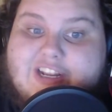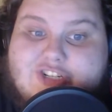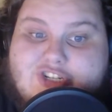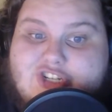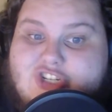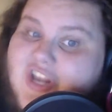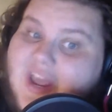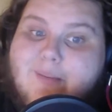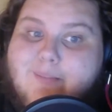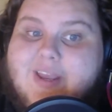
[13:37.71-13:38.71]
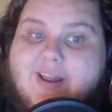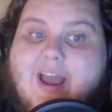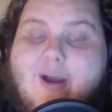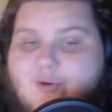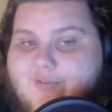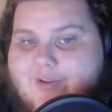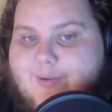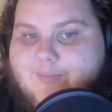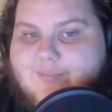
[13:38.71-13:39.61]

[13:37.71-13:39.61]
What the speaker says: shit beat out of him.